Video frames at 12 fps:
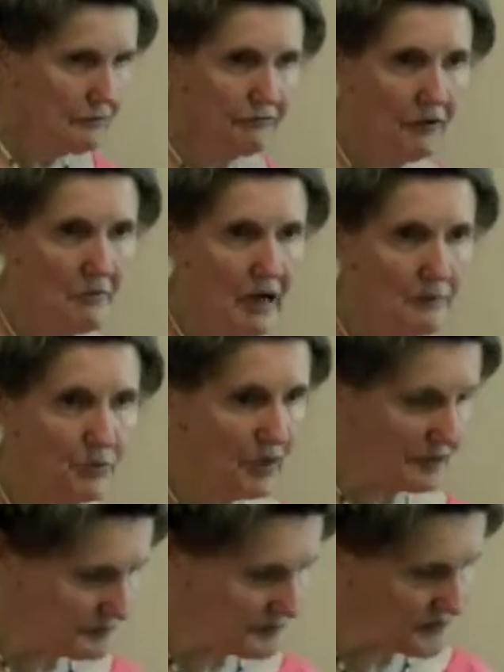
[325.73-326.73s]
For my
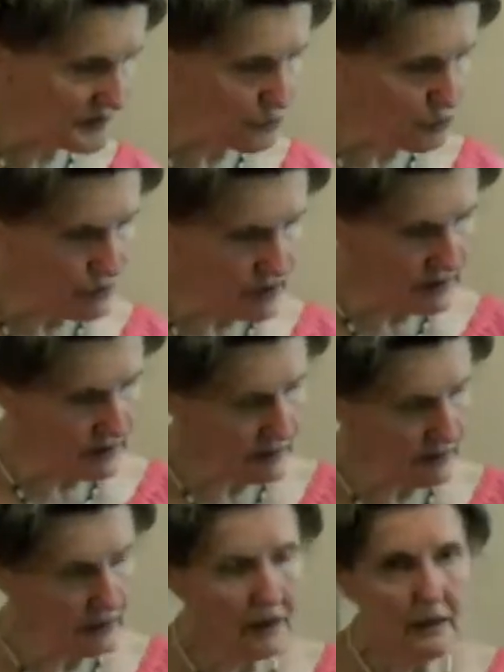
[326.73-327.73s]
breakfast drink,
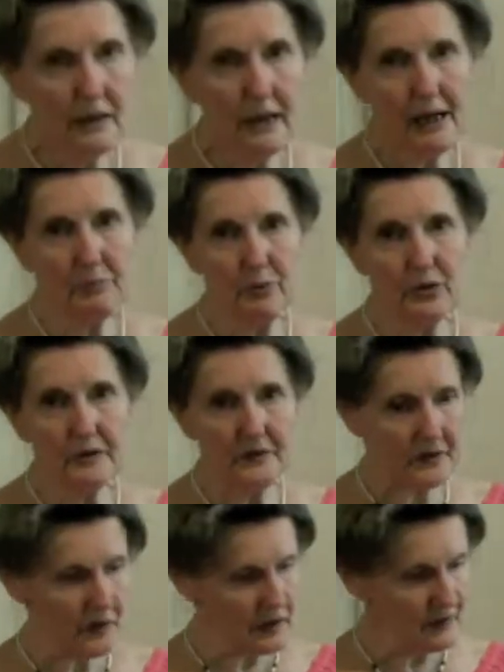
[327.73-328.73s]
I put
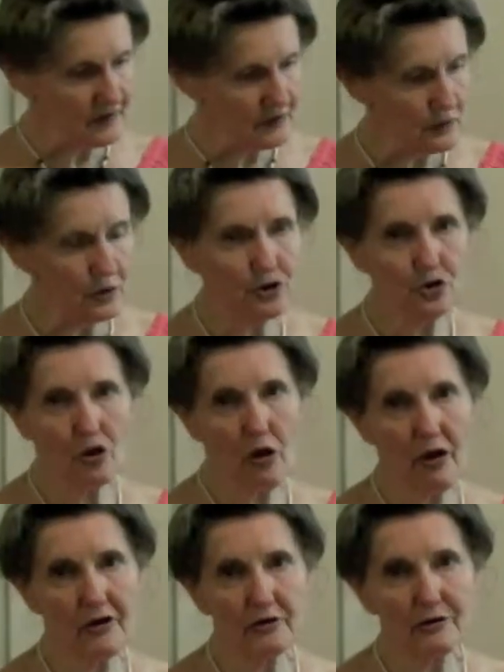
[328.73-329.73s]
into a
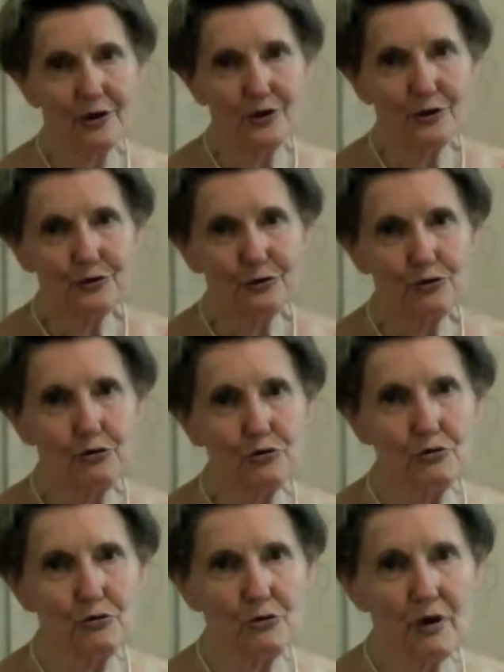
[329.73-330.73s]
jar
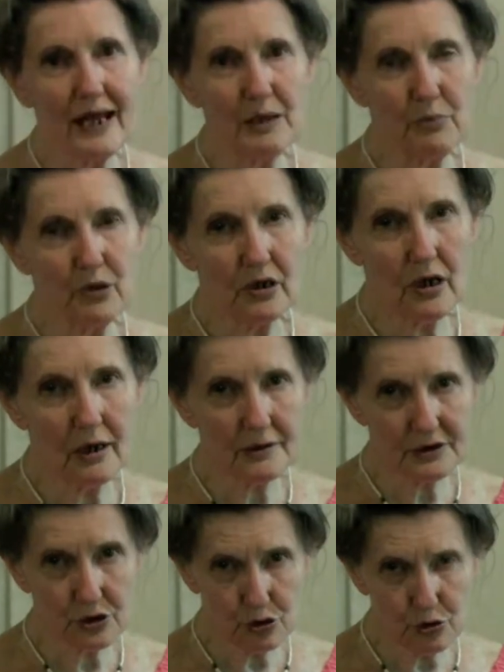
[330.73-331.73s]
2
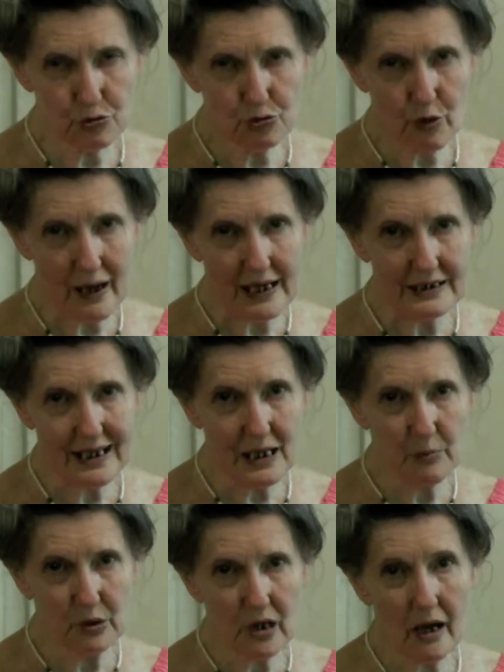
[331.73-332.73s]
dried
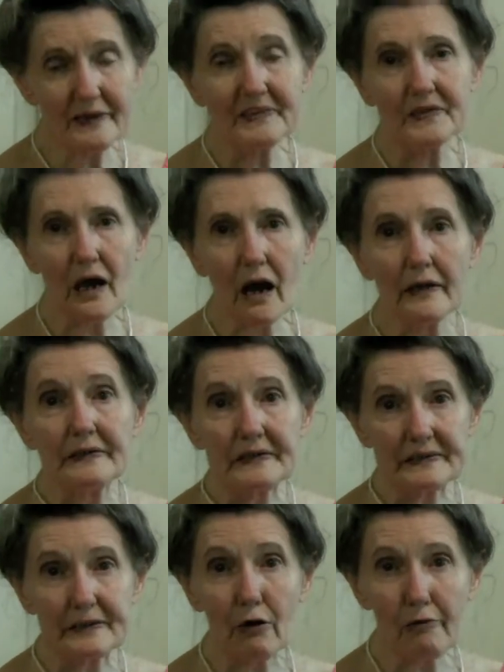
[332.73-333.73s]
apricots
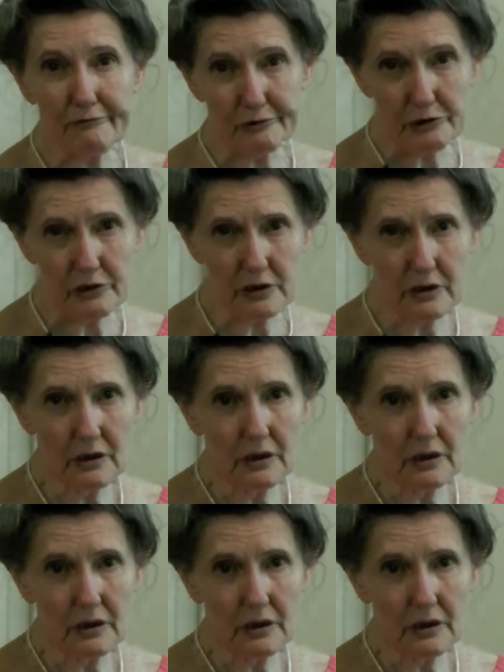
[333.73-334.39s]
unsulfured,